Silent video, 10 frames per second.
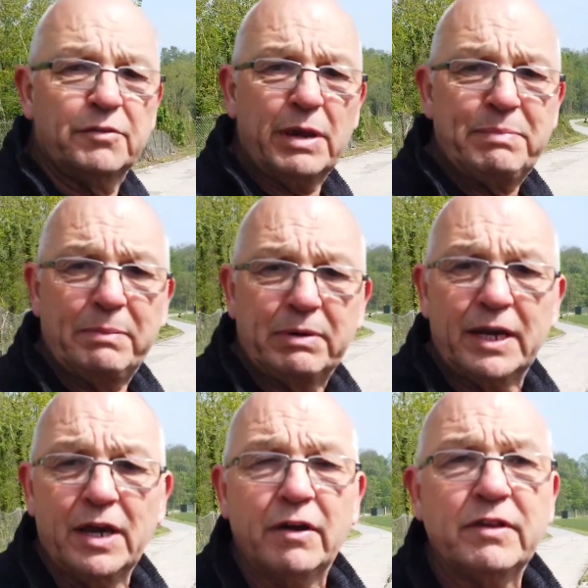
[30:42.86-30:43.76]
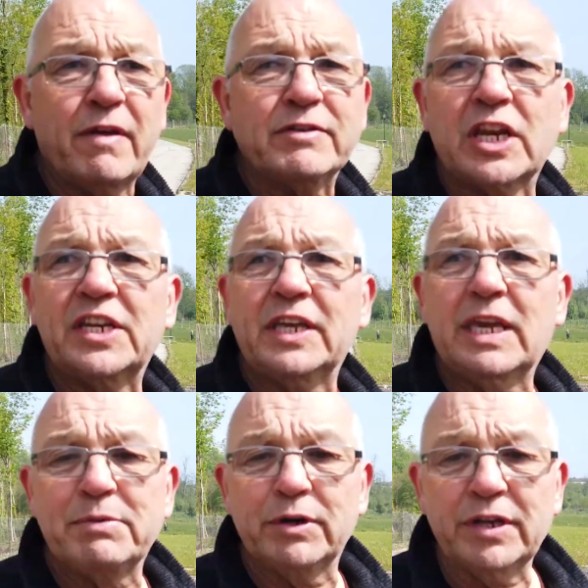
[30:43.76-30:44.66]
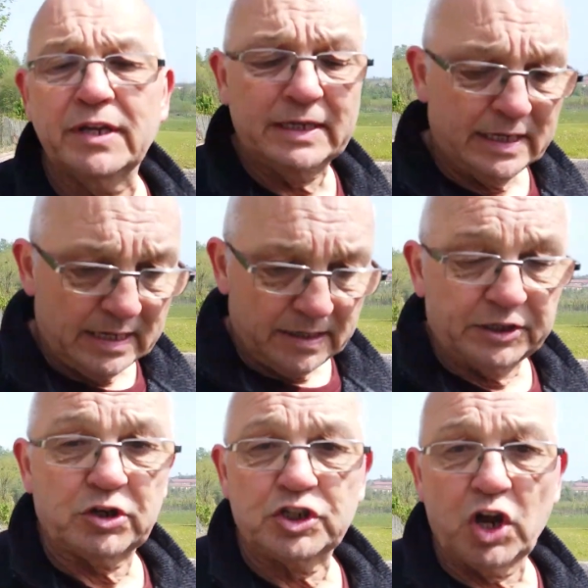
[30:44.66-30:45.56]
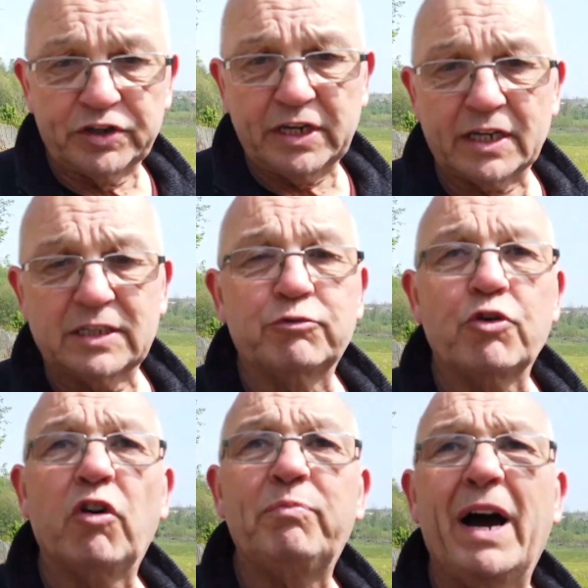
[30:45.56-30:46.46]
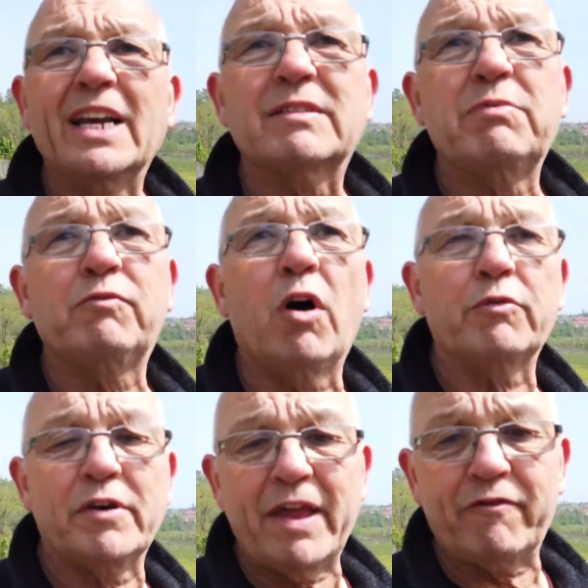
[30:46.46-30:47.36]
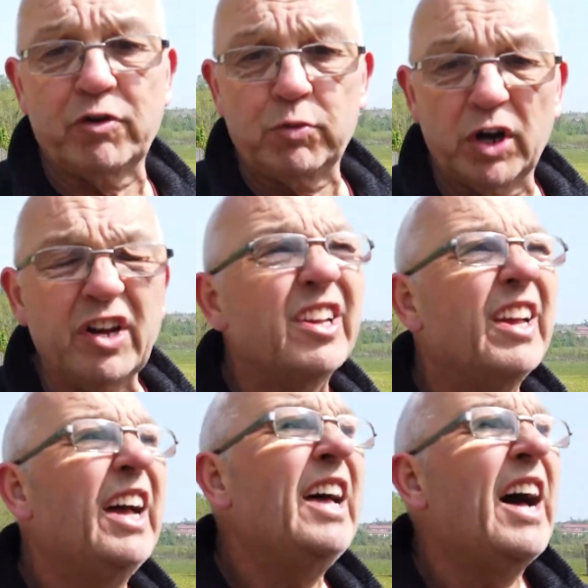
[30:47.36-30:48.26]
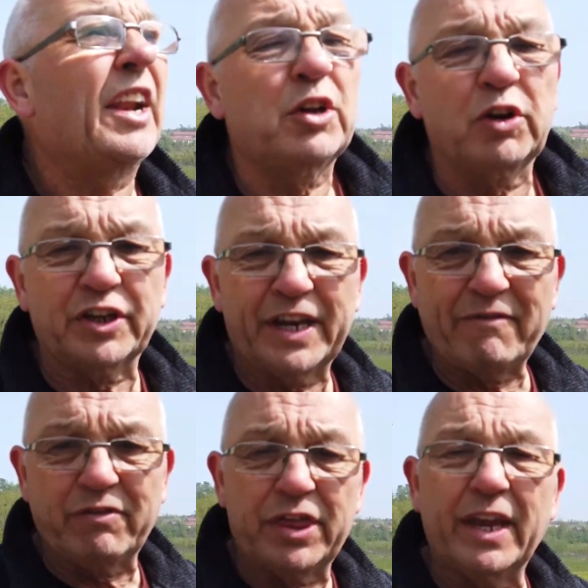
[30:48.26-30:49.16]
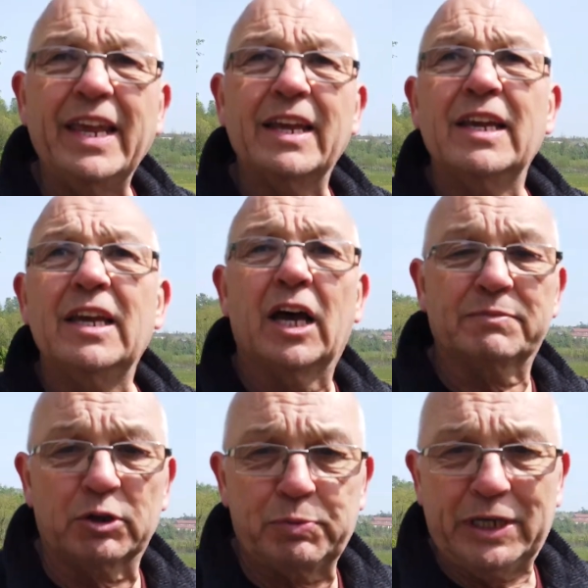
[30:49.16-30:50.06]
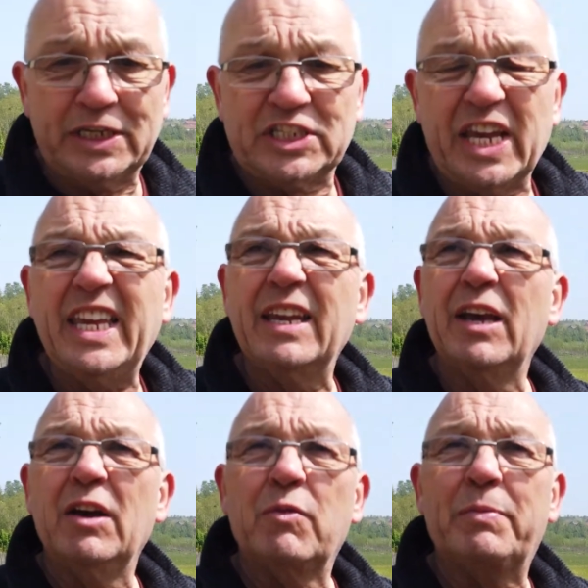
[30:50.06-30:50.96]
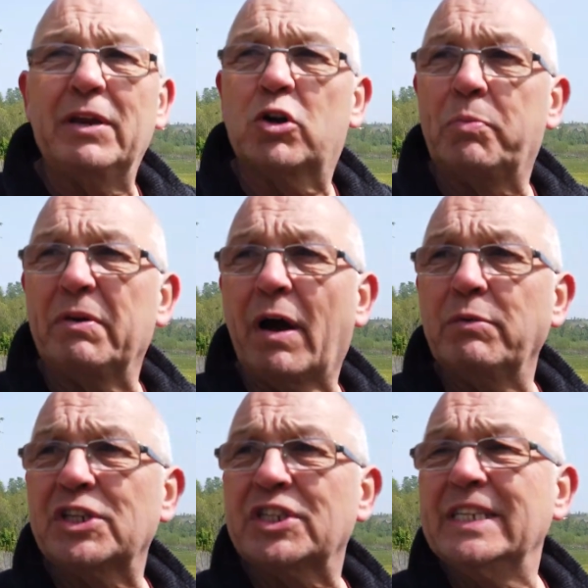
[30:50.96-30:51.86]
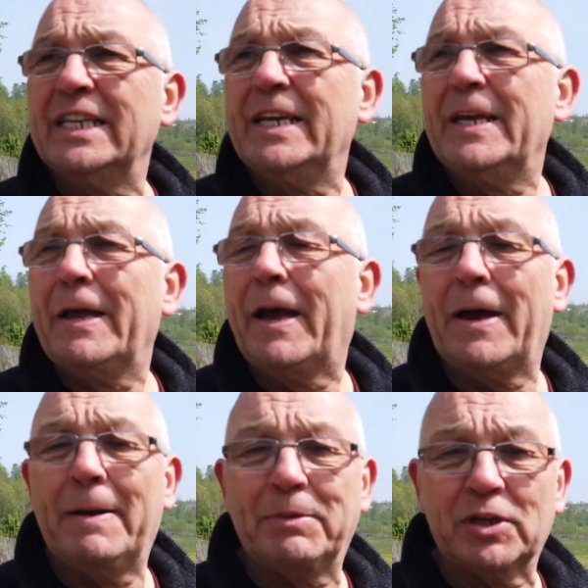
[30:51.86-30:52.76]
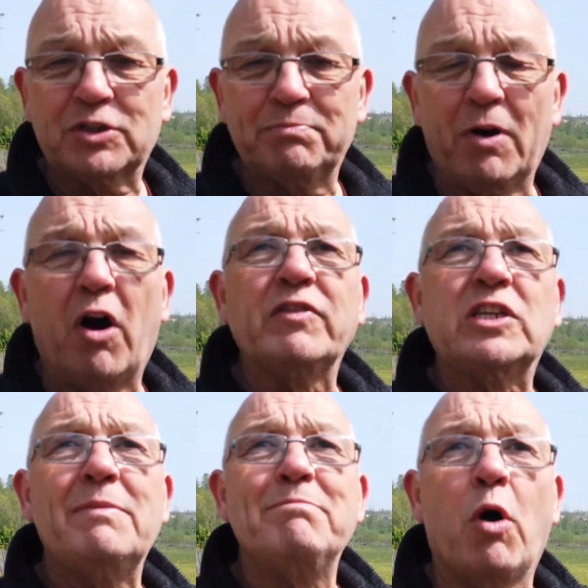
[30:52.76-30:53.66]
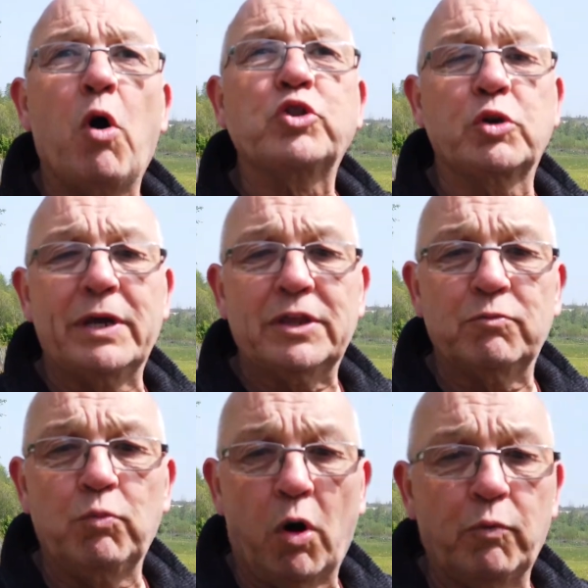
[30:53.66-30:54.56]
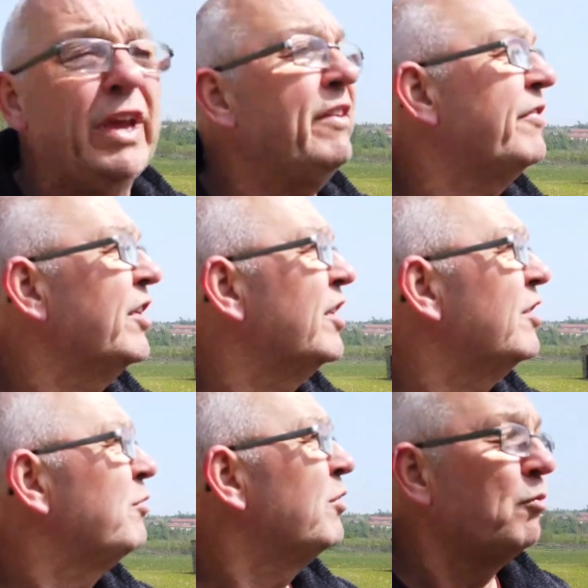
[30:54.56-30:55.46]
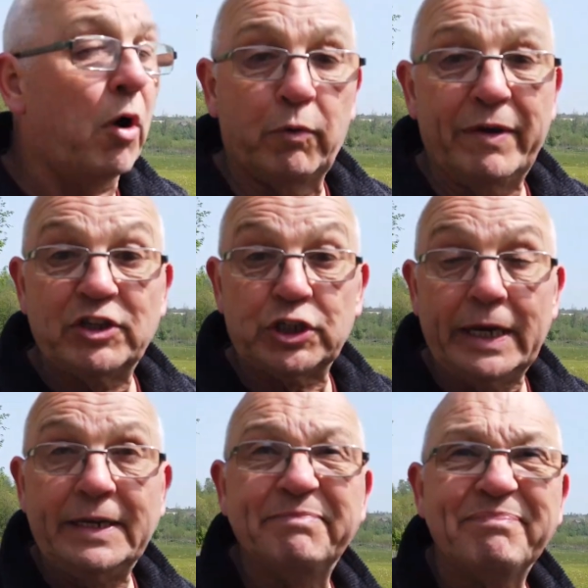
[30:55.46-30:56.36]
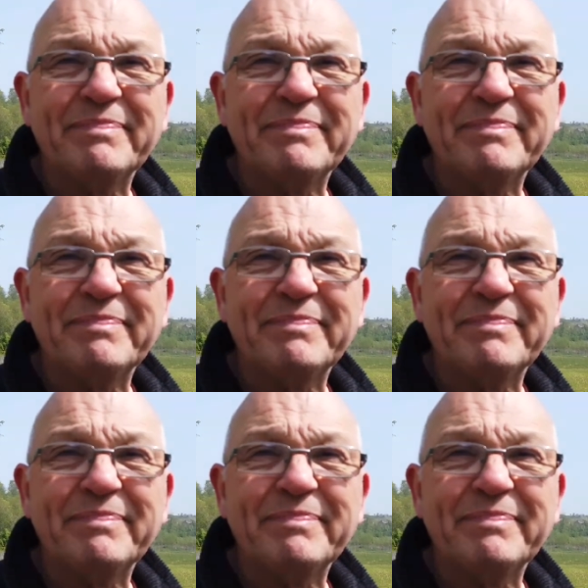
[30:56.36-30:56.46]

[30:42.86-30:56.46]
Three people here now. They've never seen a dicky bird. They just nodded as they drove past. We've walked round everywhere, had a good look at everything as much as we can see. We've been here a couple of hours, uh, but there's obviously more to it than what we've uh, what we've seen.